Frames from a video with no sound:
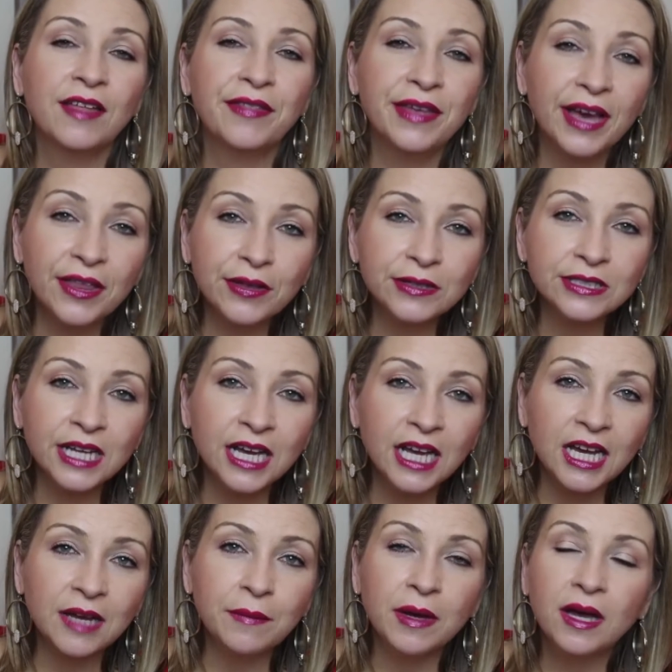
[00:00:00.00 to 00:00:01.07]
The other
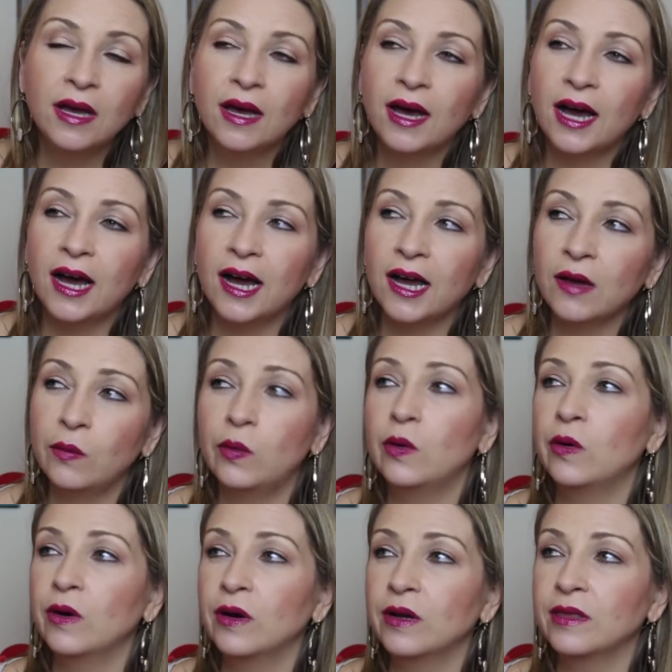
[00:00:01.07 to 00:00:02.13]
time I
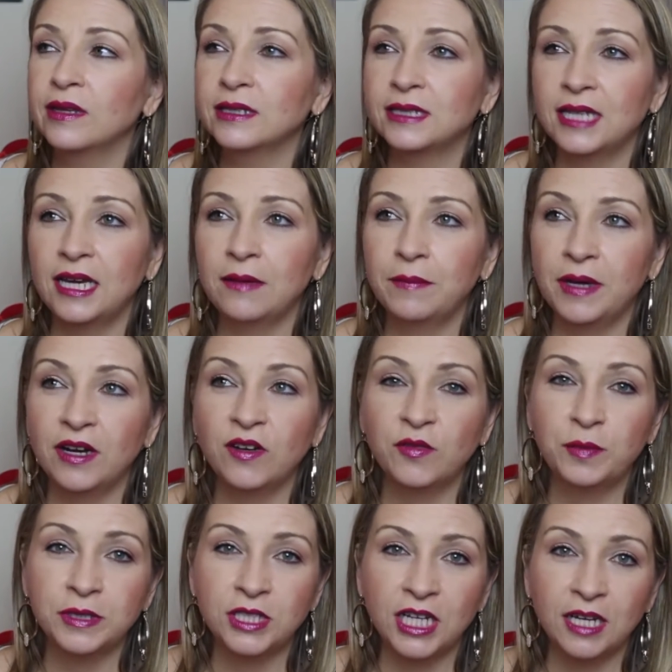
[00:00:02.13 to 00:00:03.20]
wore the same pair
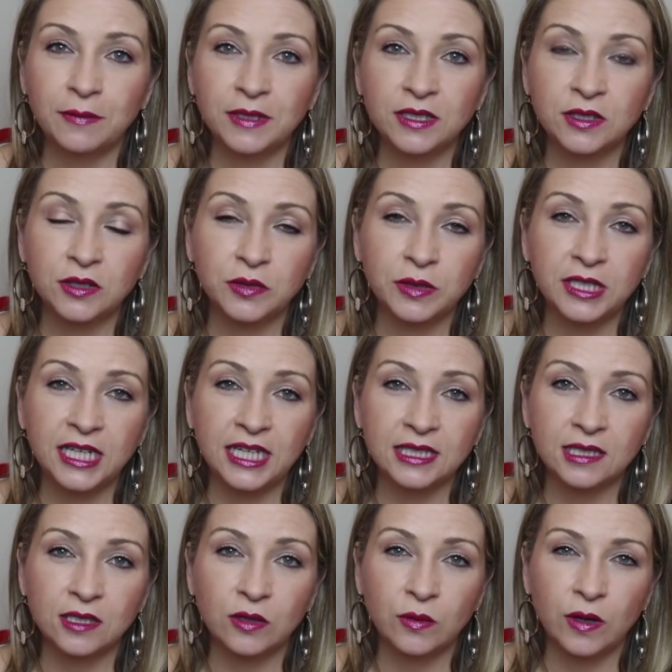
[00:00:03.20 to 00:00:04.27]
of pajamas 3
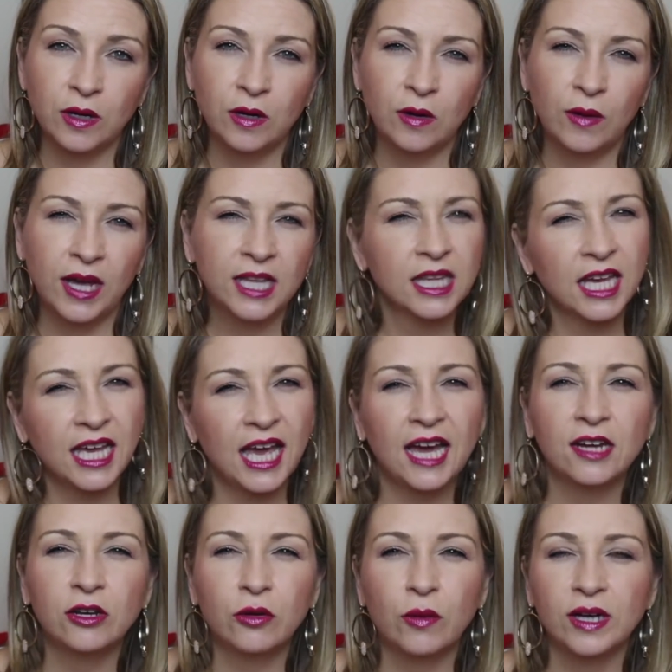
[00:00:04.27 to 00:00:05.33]
days in a row and
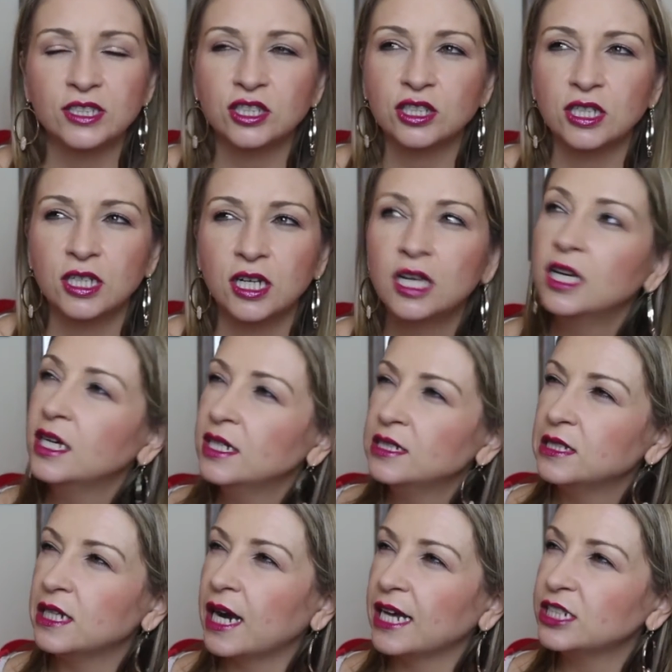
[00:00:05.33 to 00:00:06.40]
had to question,
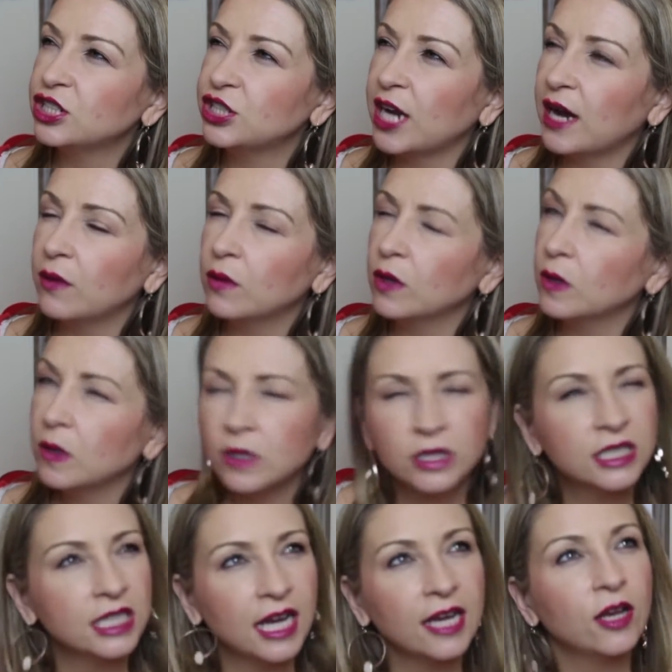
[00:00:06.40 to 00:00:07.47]
did I shower or
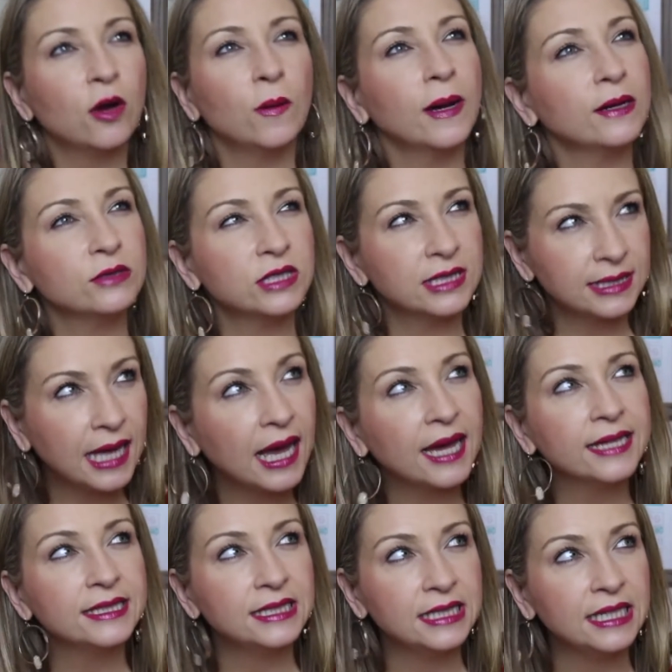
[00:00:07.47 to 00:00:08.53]
did I go
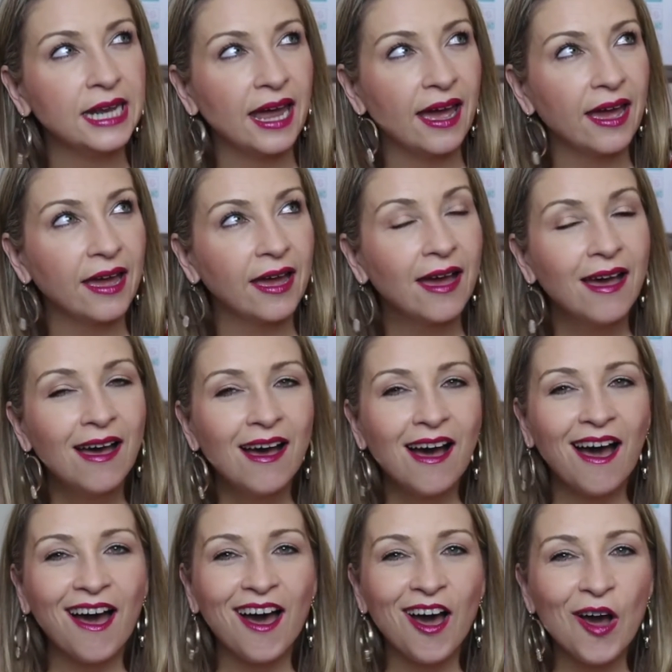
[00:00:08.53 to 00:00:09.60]
outside today?
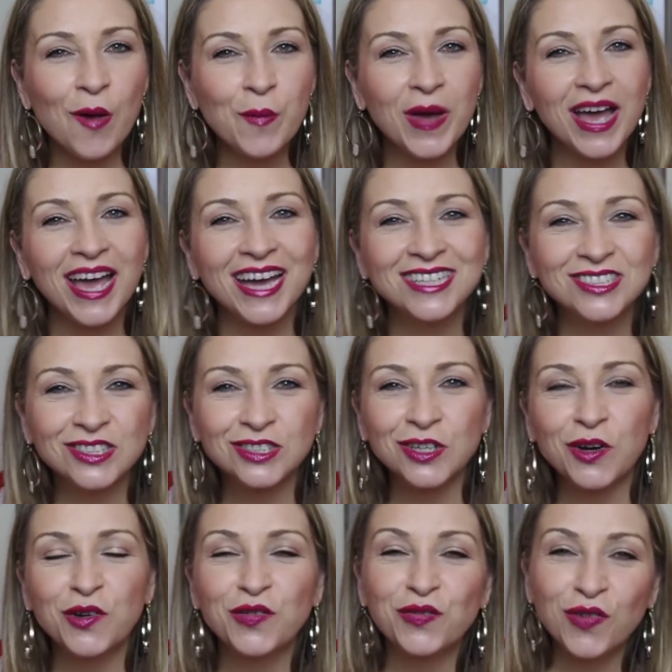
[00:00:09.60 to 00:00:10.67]
And
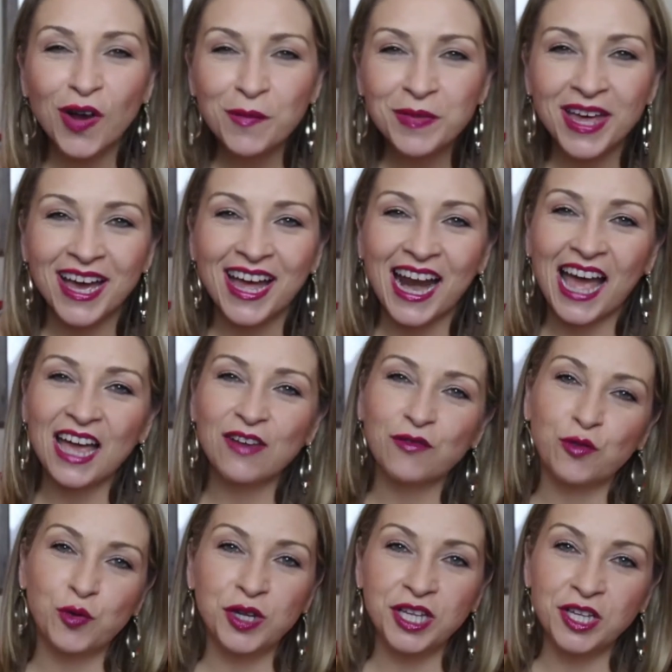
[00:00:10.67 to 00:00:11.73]
so from that, I
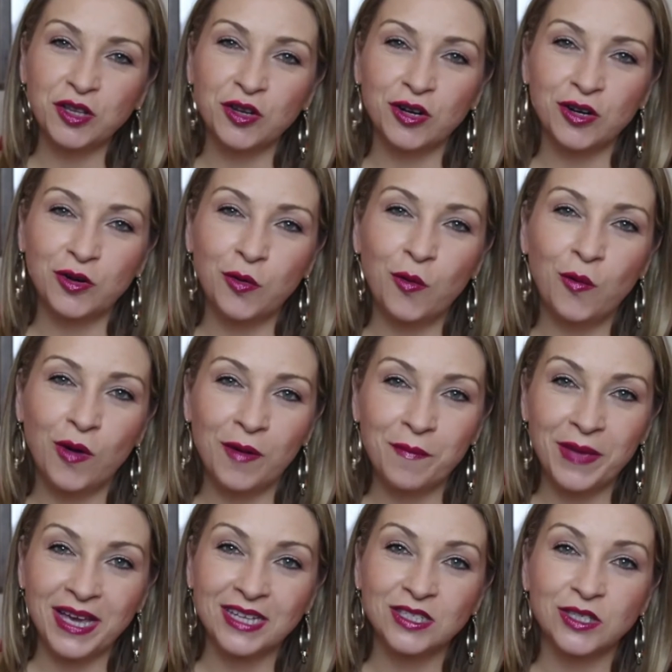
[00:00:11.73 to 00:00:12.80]
have really learned what
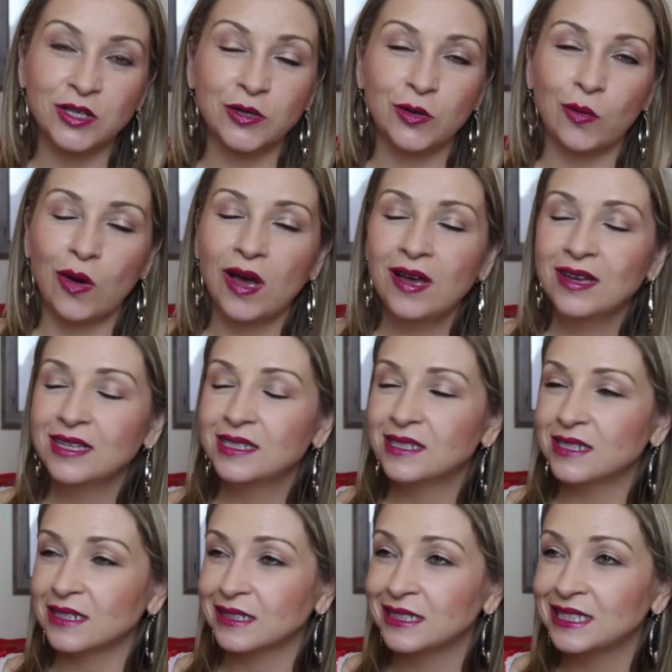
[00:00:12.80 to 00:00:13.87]
makes you
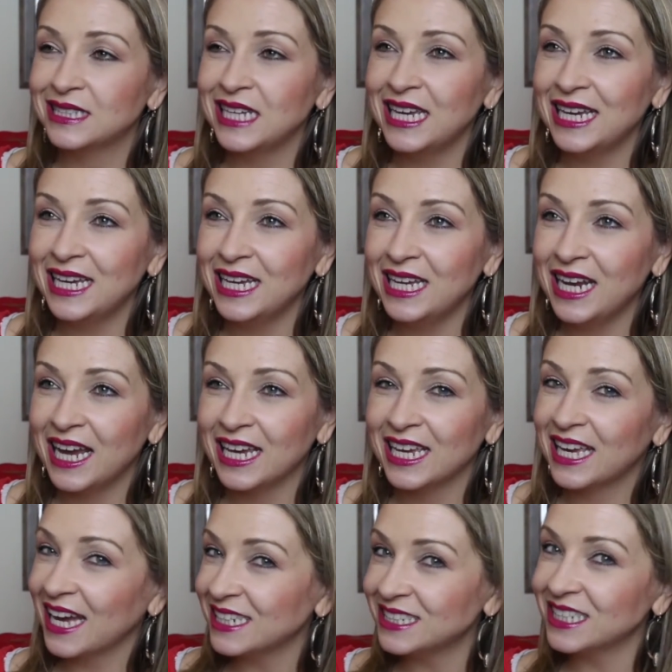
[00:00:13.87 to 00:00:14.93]
succeed
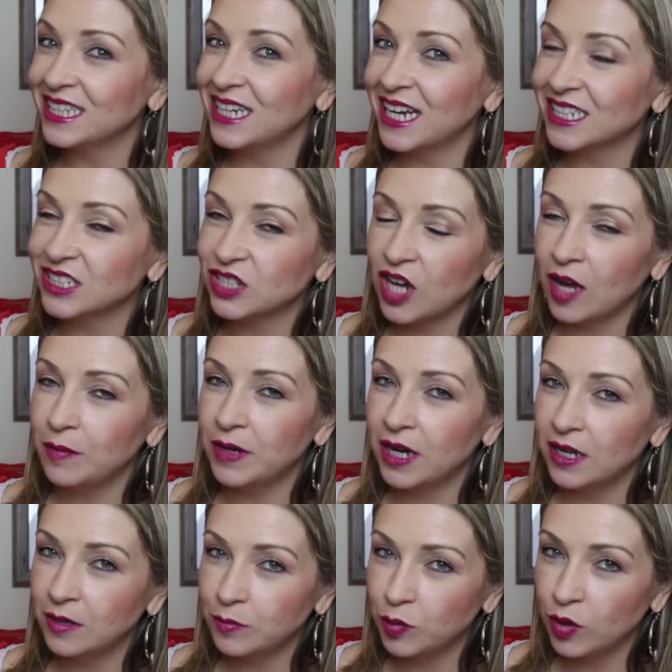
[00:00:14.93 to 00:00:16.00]
and get to the next job in
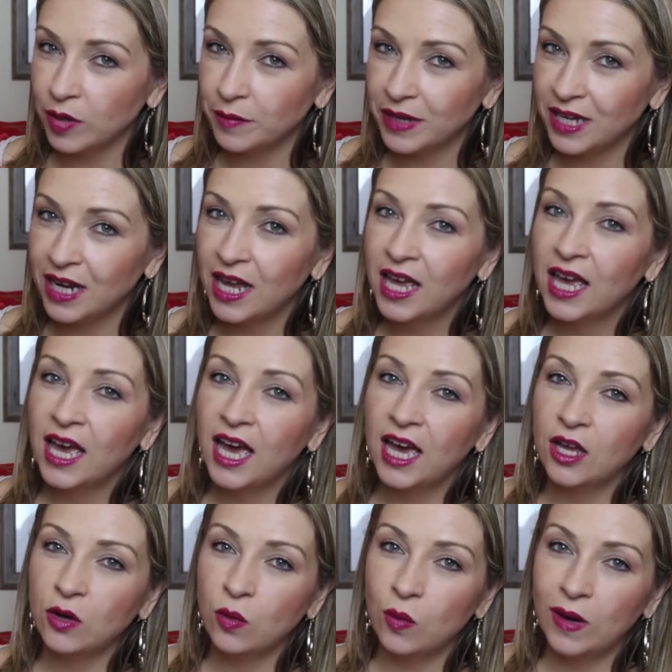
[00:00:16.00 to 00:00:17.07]
unemployment
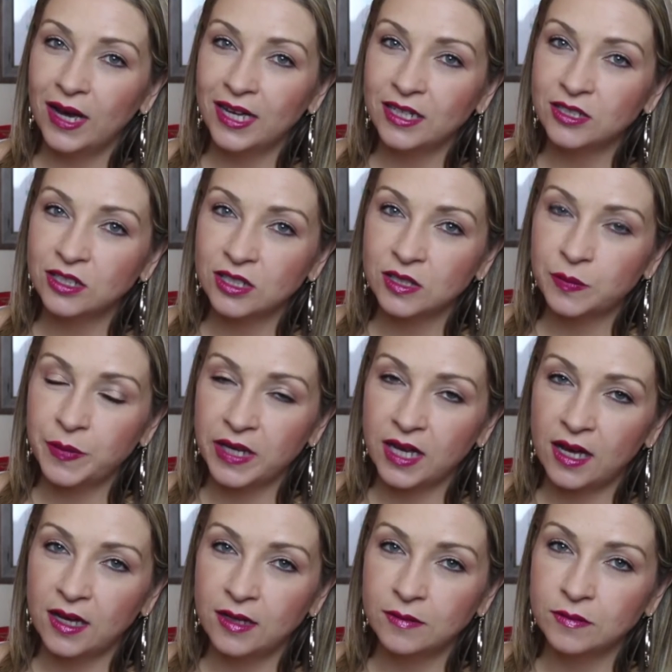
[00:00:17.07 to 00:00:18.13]
and what just
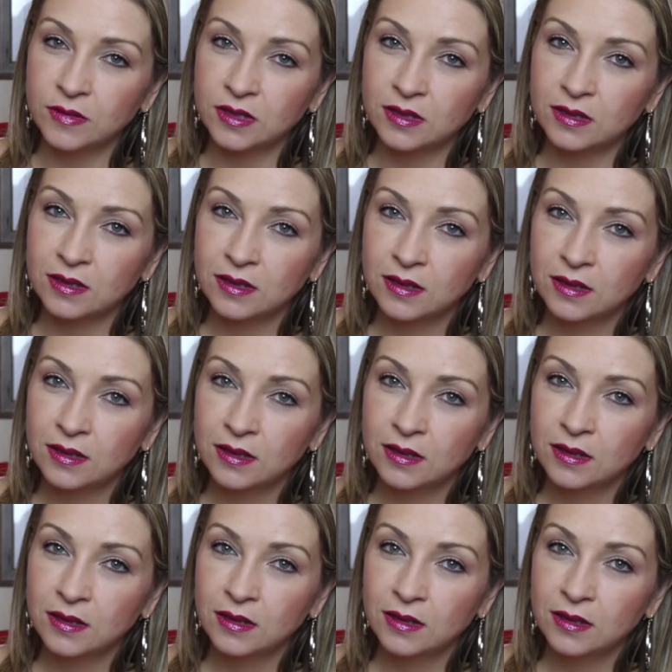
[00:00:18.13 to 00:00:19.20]
becomes
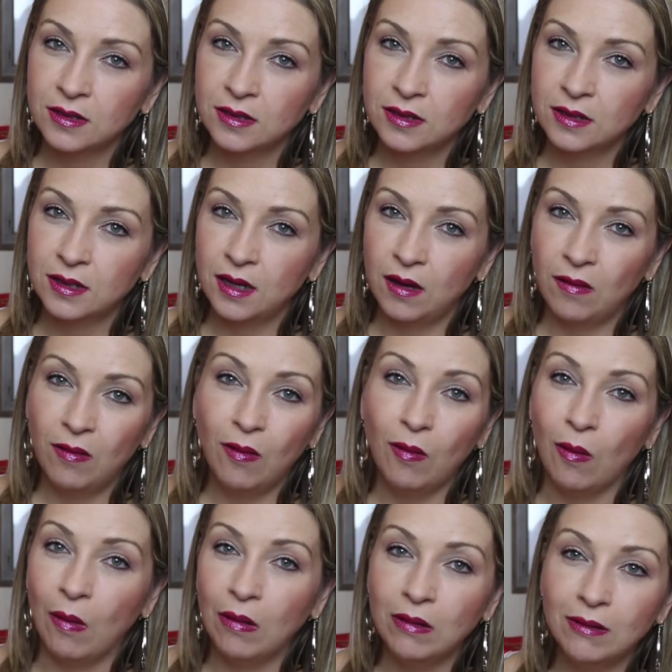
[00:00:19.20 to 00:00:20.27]
a
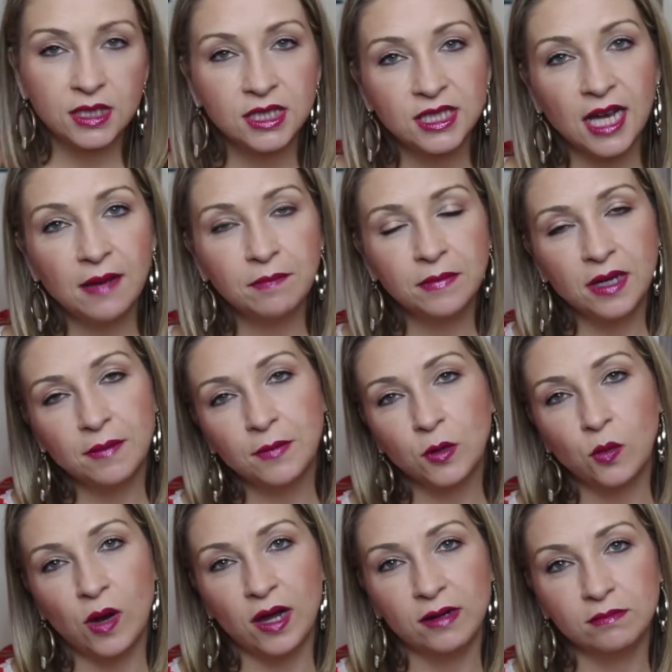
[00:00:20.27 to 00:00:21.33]
hole. Step
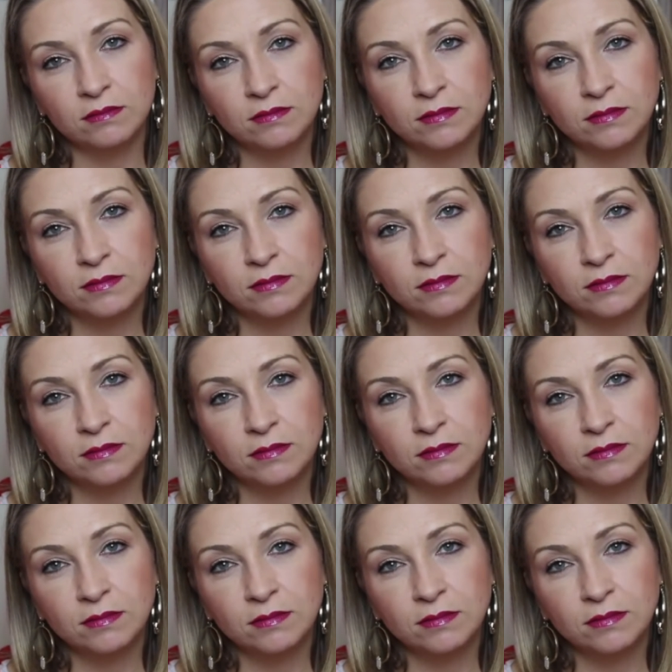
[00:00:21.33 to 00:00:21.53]
number 1.